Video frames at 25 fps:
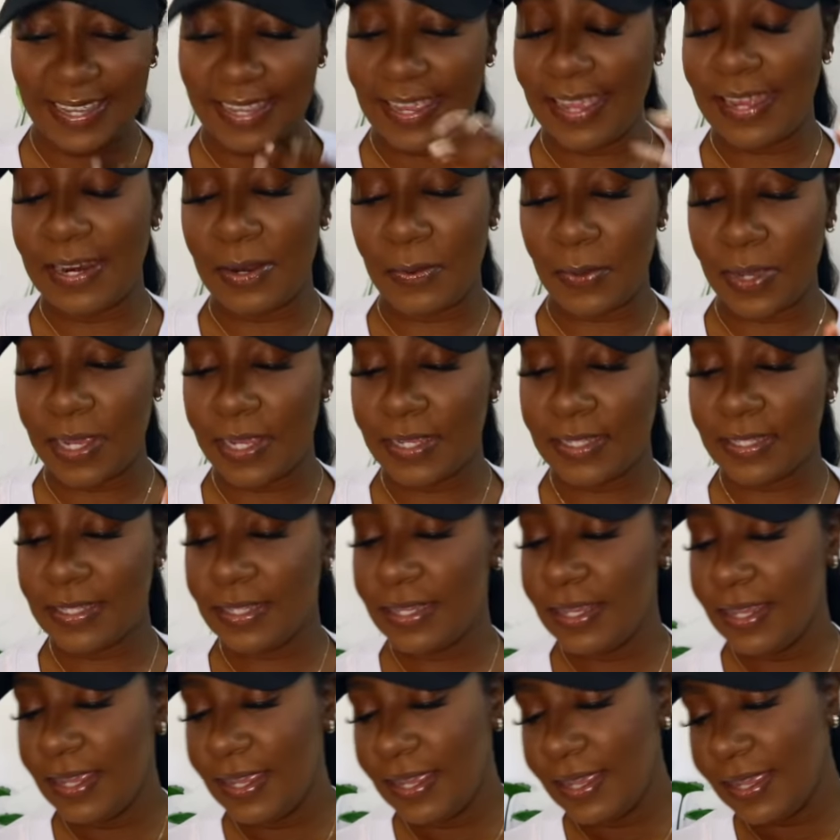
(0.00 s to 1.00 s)
anyways,
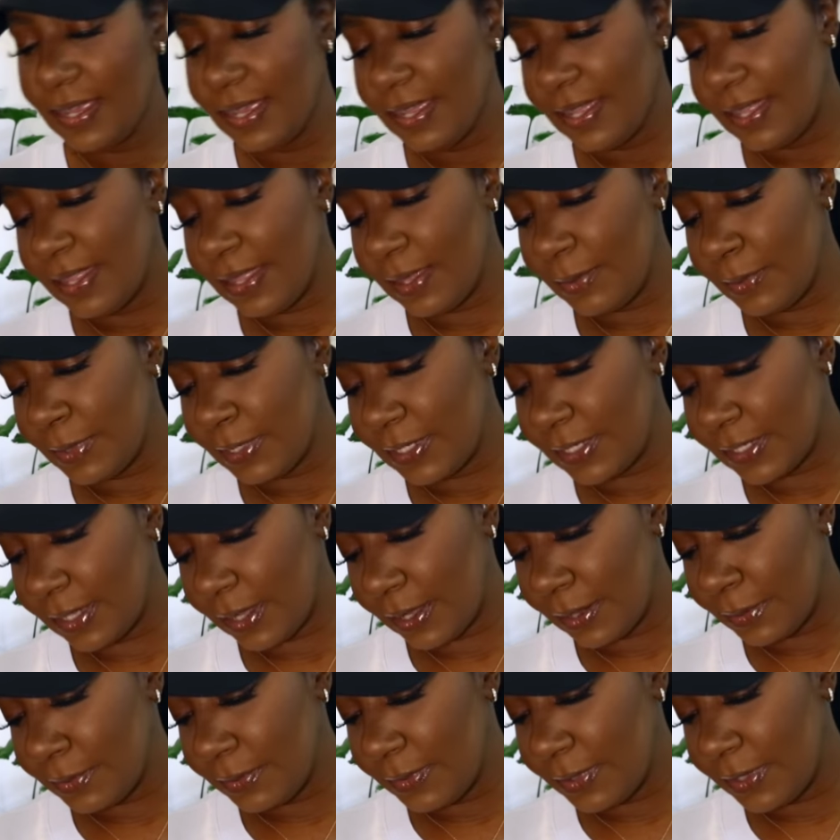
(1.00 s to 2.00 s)
let me
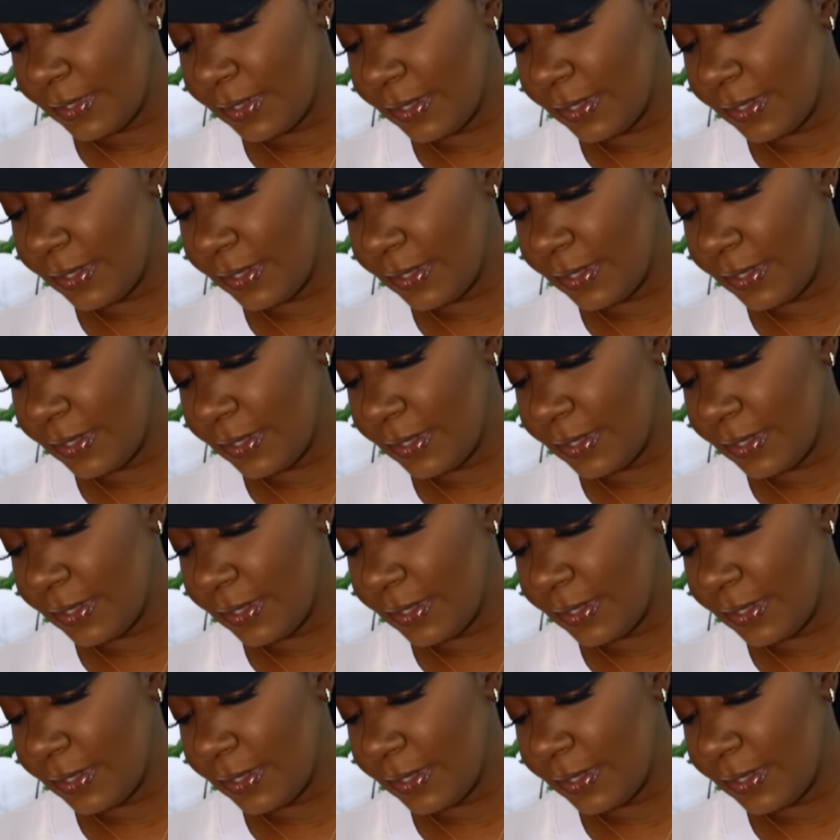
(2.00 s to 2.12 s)
stop.